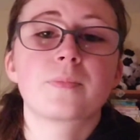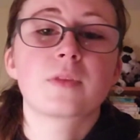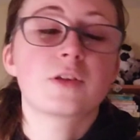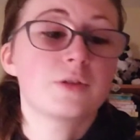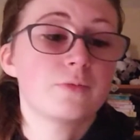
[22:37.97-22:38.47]

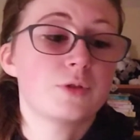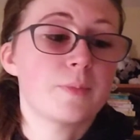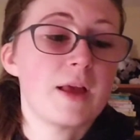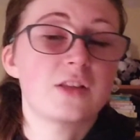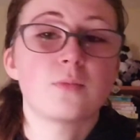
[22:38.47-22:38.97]
so she
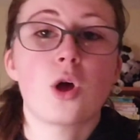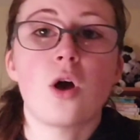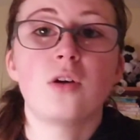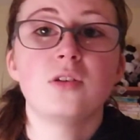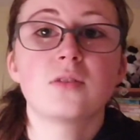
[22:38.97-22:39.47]
met some
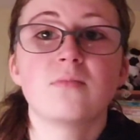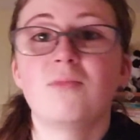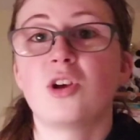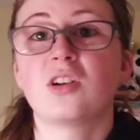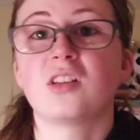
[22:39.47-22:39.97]
cows,
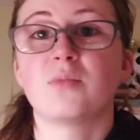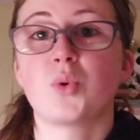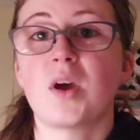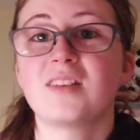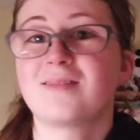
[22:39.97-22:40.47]
looked at them
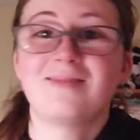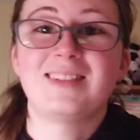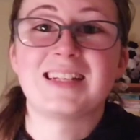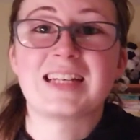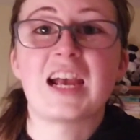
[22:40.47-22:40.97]
twice,
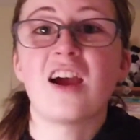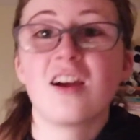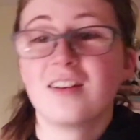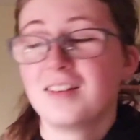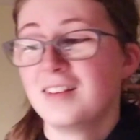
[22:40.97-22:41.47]
didn't care.
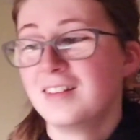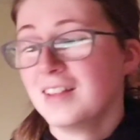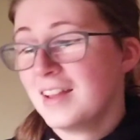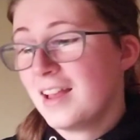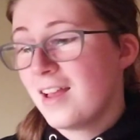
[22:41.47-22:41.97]

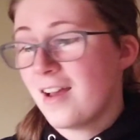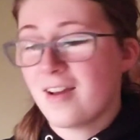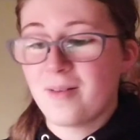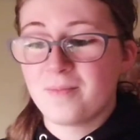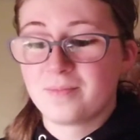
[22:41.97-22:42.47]

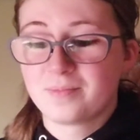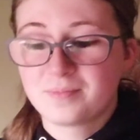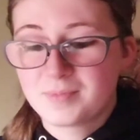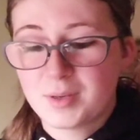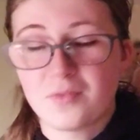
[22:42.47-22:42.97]
To
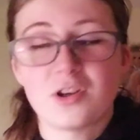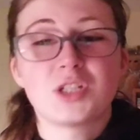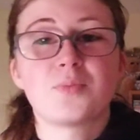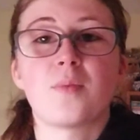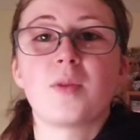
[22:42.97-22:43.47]
be fair,
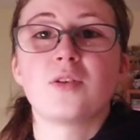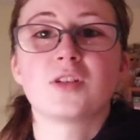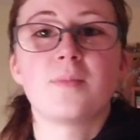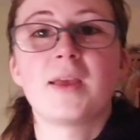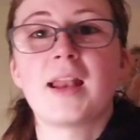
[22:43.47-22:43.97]
she's probably used
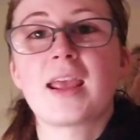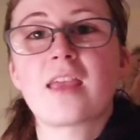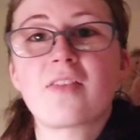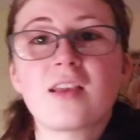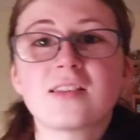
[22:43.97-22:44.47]
to big leggy
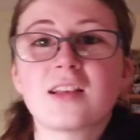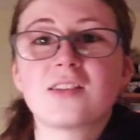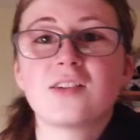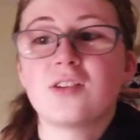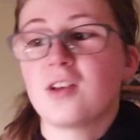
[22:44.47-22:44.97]
things
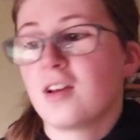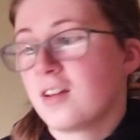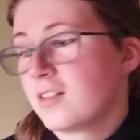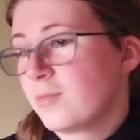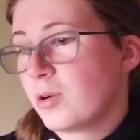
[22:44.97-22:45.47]
thanks to
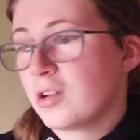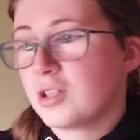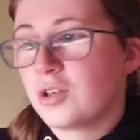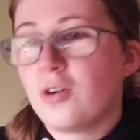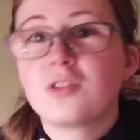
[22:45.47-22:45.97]
one of the
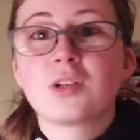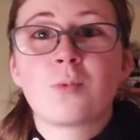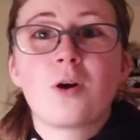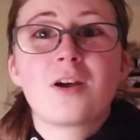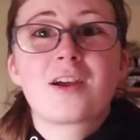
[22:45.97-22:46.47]
dogs at
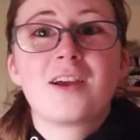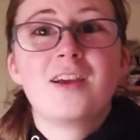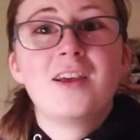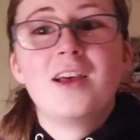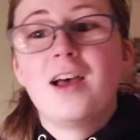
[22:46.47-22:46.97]
work,
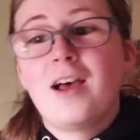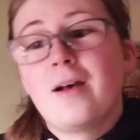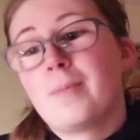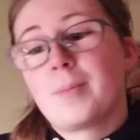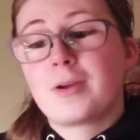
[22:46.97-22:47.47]

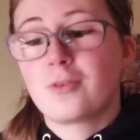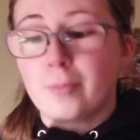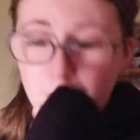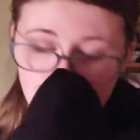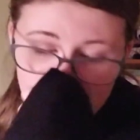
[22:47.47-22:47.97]
at my
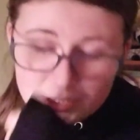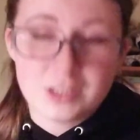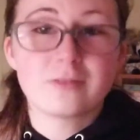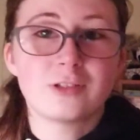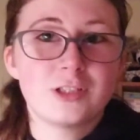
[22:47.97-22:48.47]
grooming work.
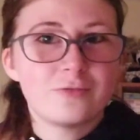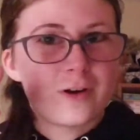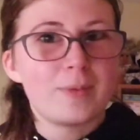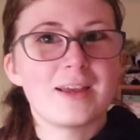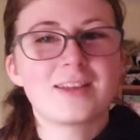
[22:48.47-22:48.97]
She's very
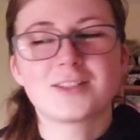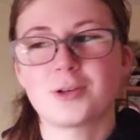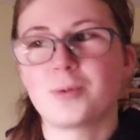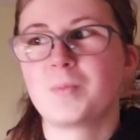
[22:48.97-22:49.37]
big, so